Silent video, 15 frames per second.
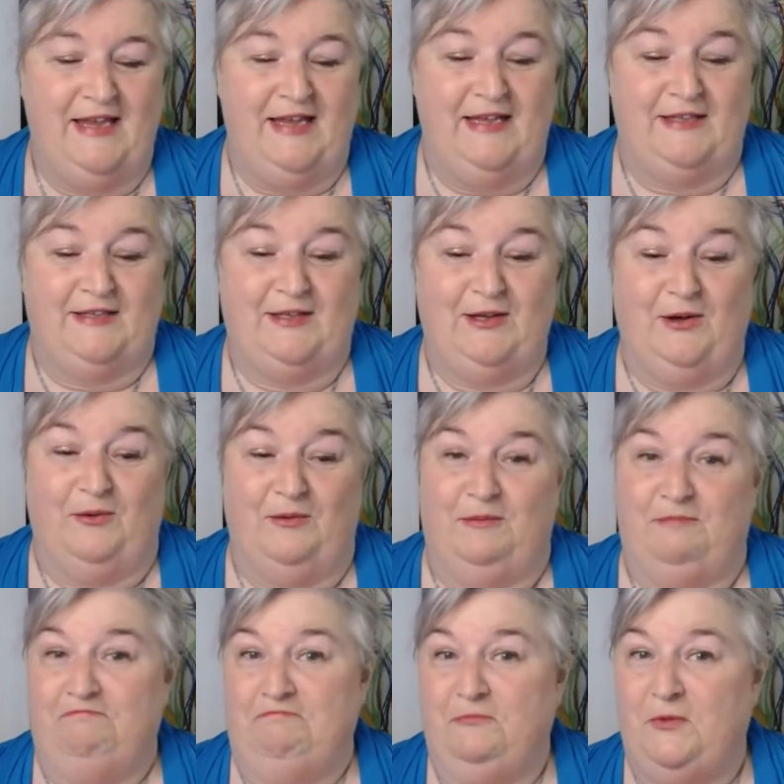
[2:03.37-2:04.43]
So
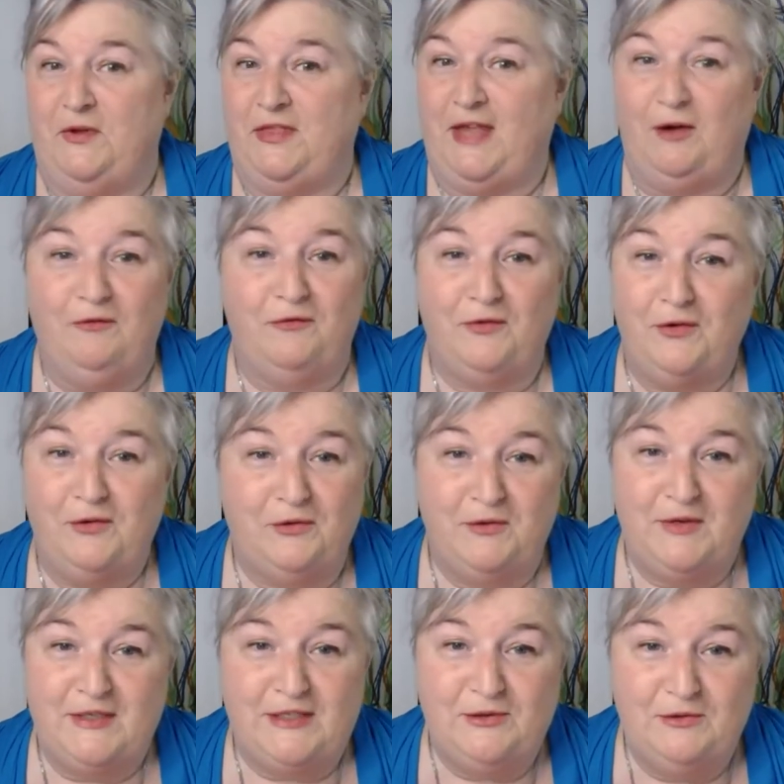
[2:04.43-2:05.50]
without further
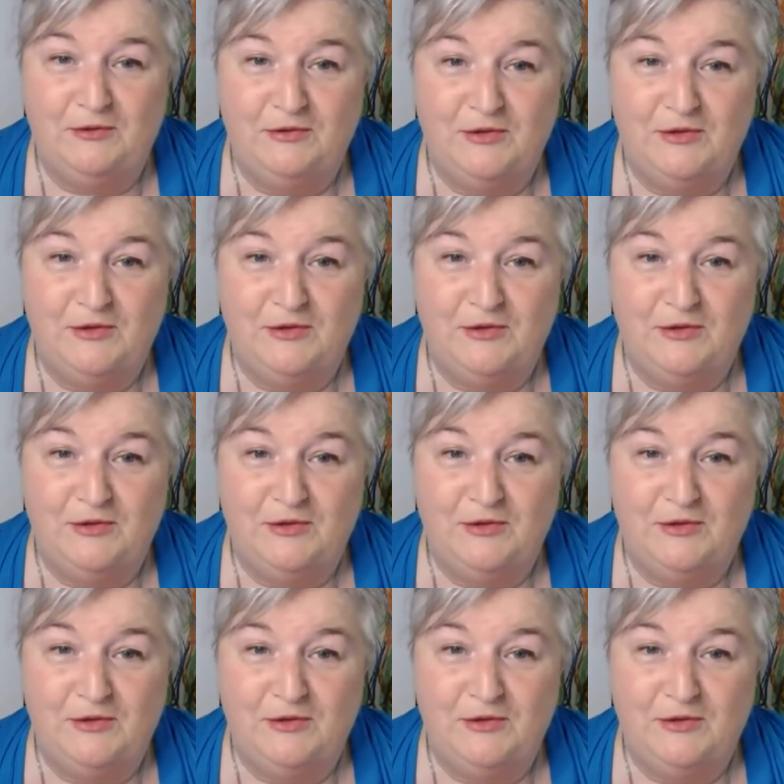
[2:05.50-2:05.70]
ado,